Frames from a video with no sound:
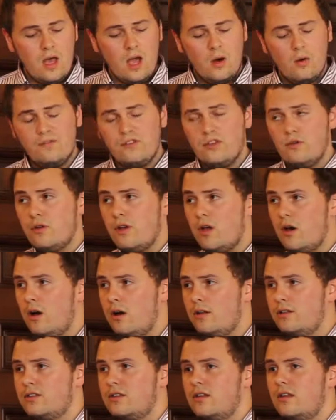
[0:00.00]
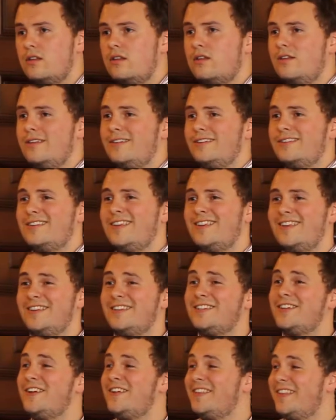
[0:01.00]
However, you can't
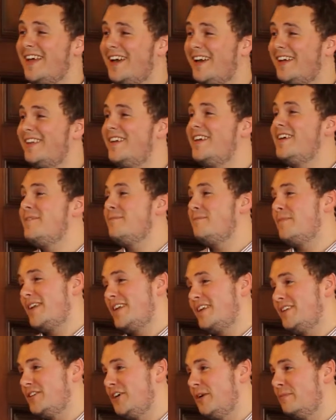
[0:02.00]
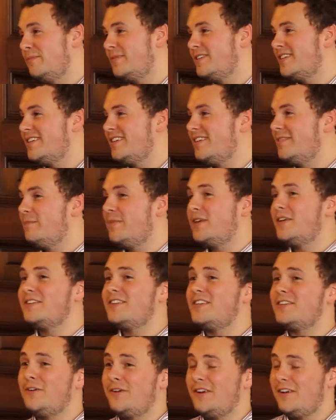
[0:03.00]
turn down many jobs because
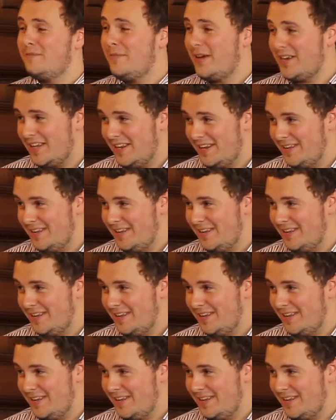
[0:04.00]
there's not enough money.